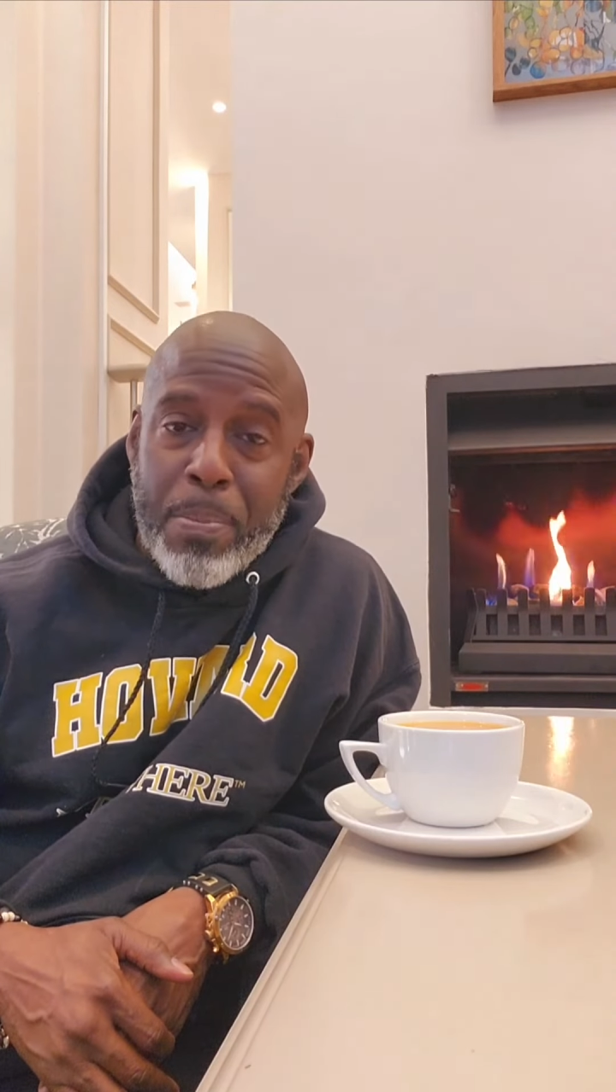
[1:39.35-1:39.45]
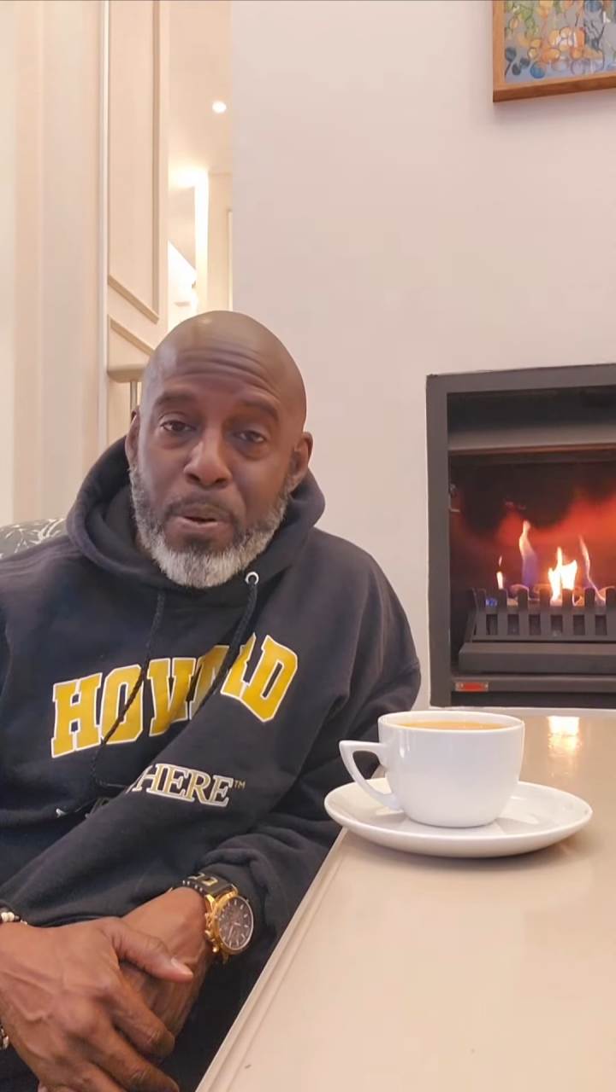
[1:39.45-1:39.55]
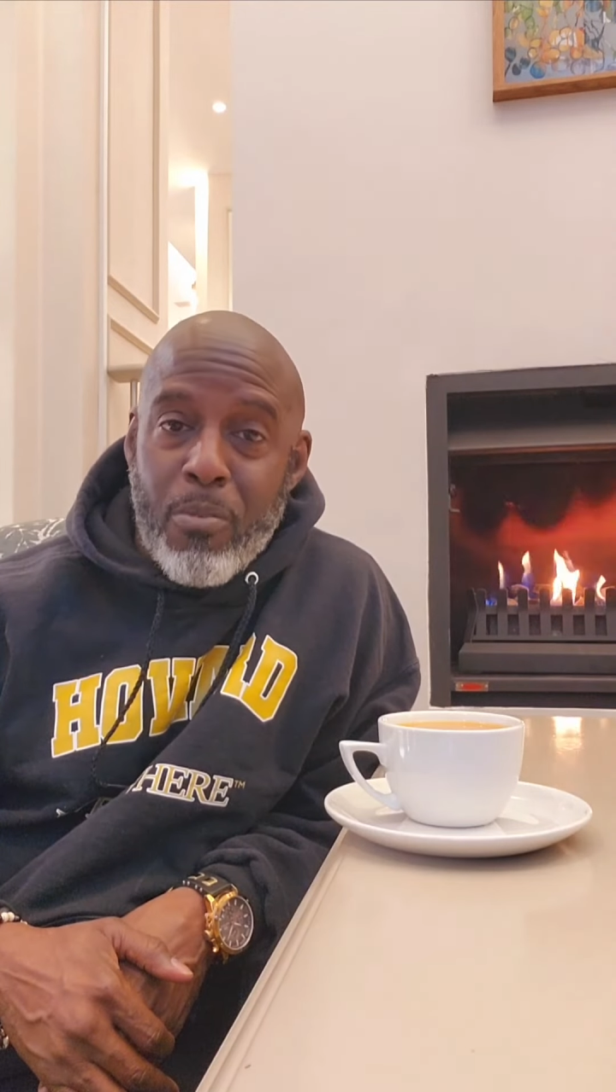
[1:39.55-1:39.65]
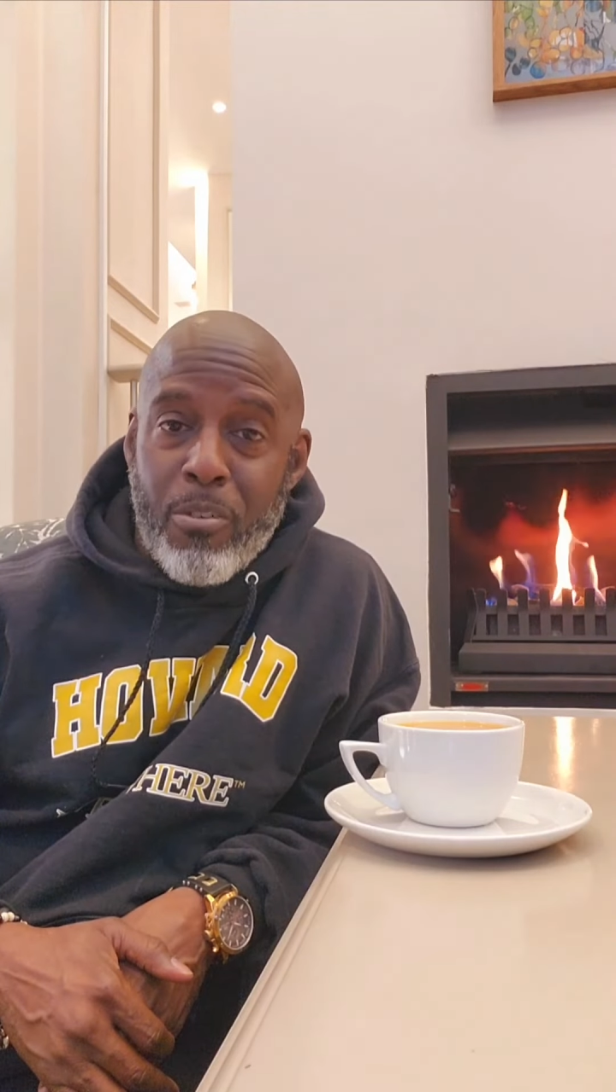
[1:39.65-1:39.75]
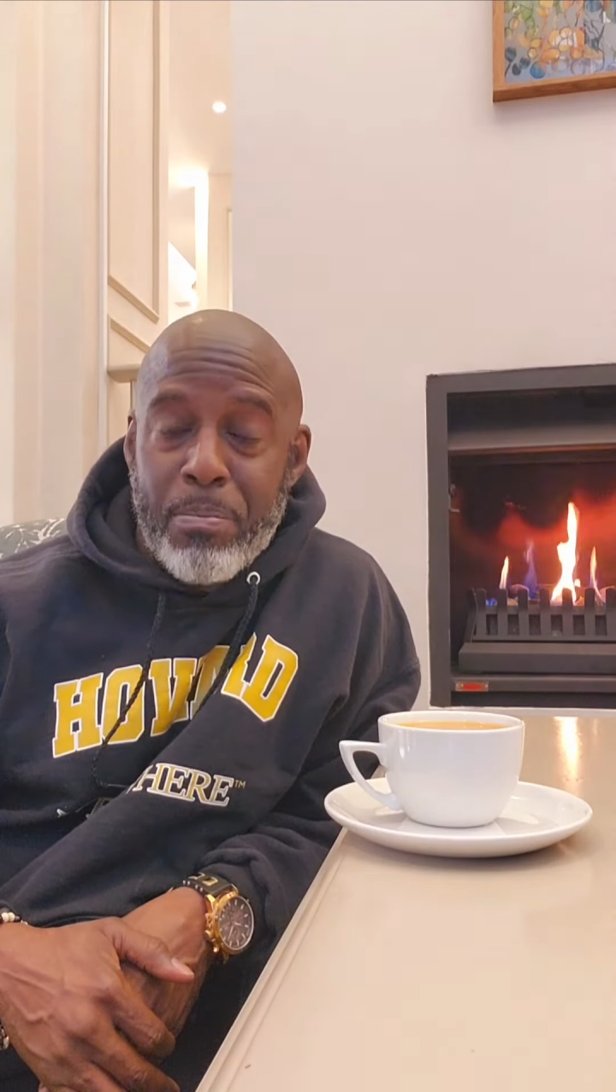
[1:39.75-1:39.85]

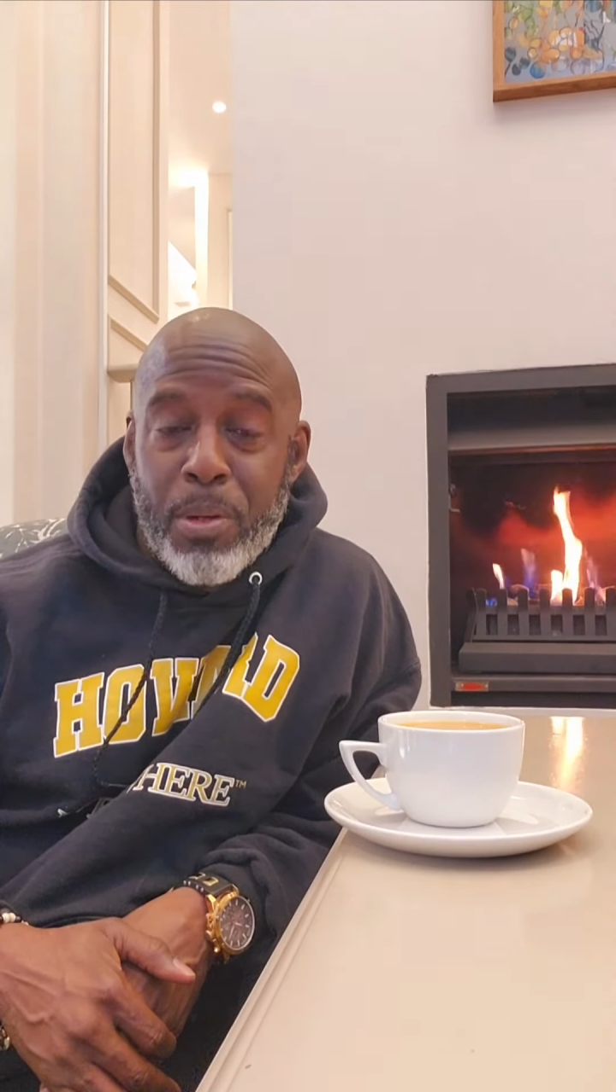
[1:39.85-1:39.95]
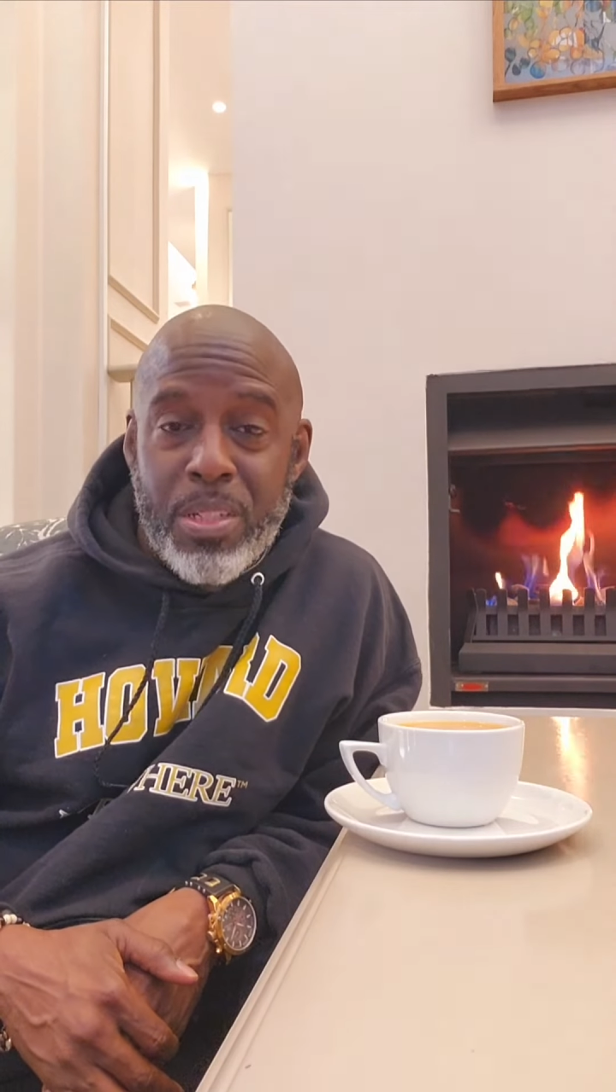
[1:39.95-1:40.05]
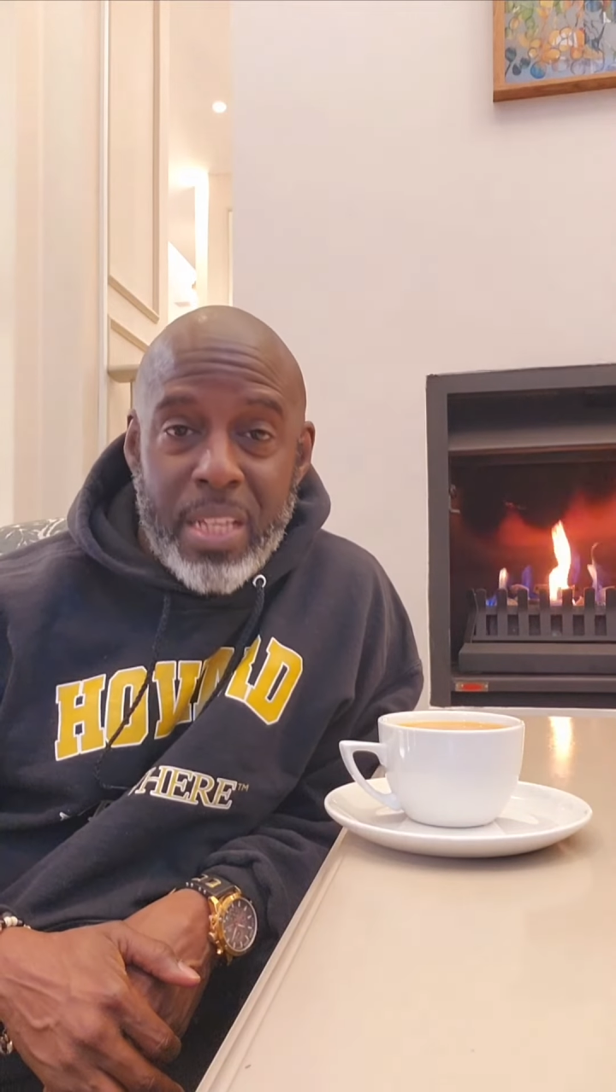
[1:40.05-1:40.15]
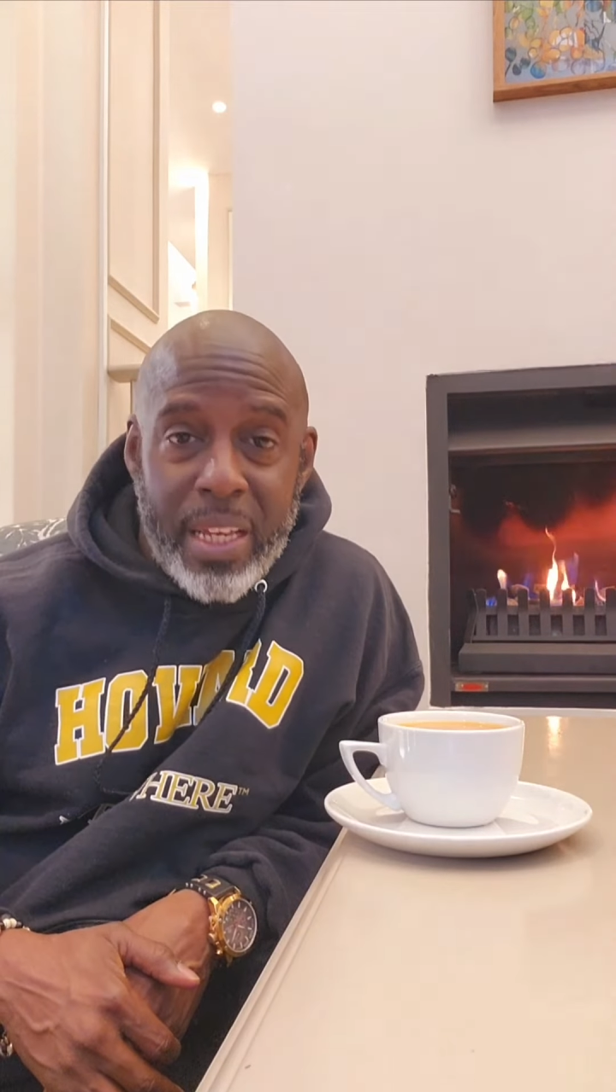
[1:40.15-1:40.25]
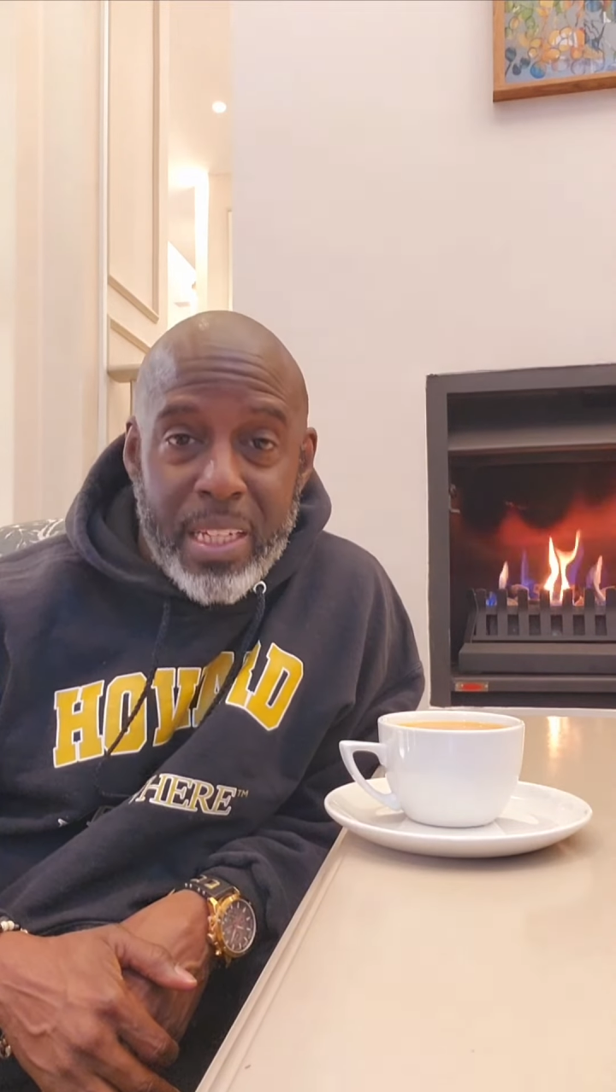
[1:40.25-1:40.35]
people over at
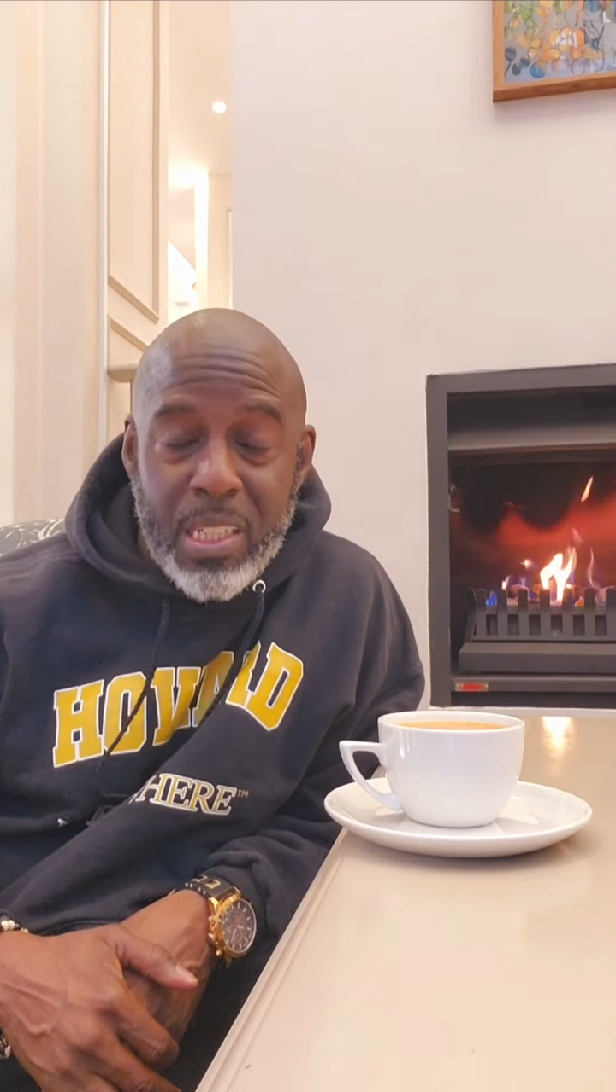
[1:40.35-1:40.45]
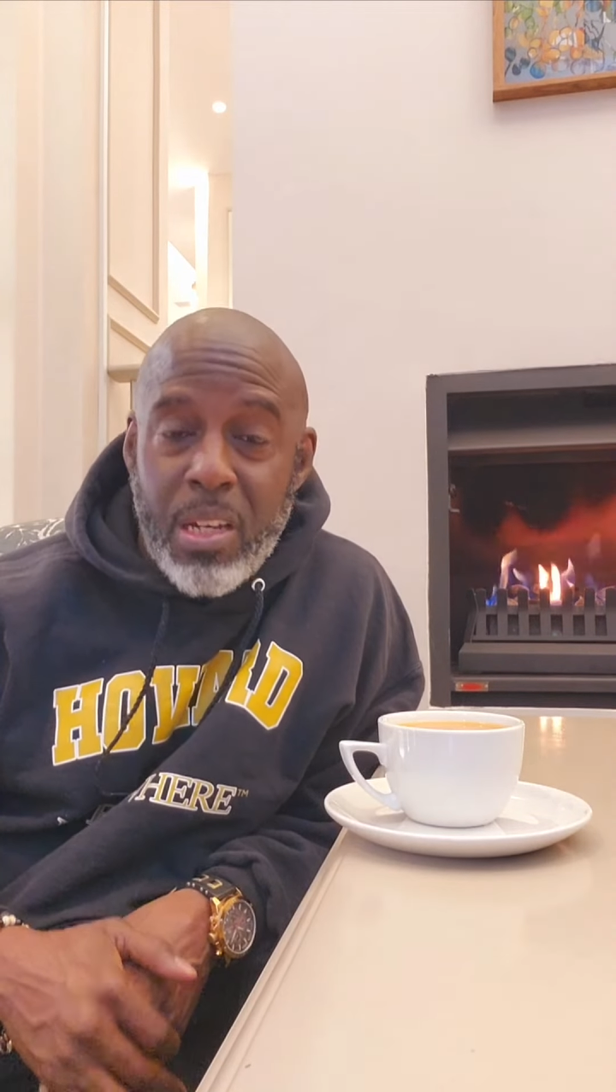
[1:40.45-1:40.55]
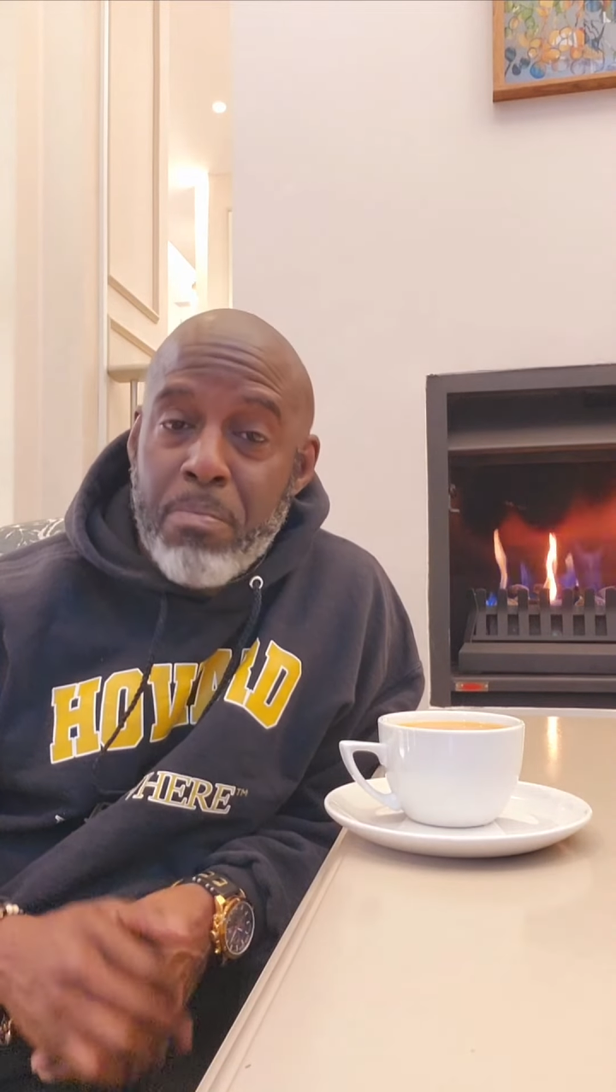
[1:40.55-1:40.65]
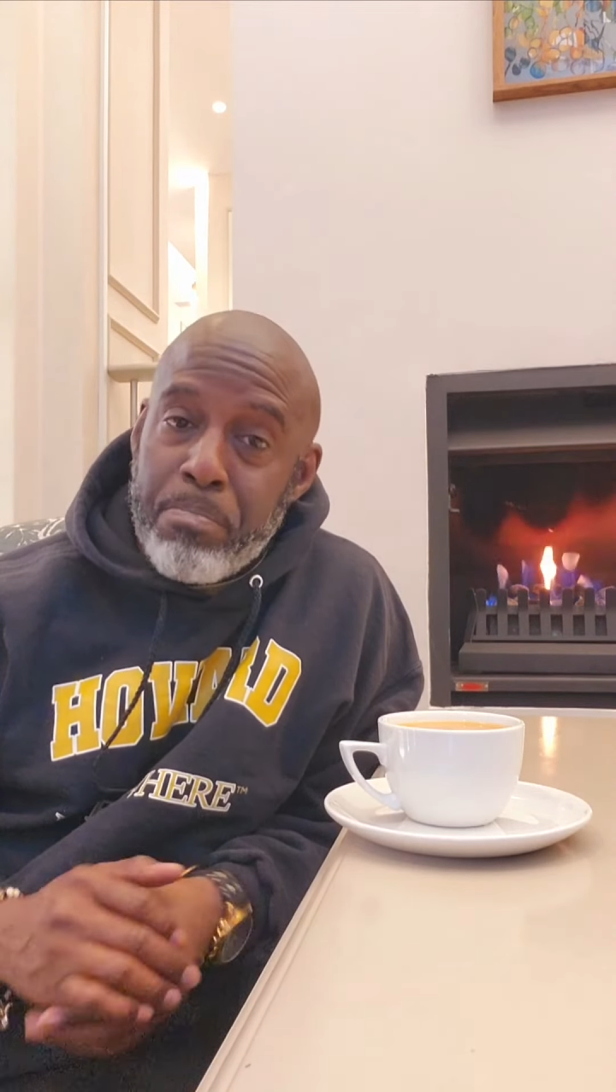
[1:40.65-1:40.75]
Mosaic's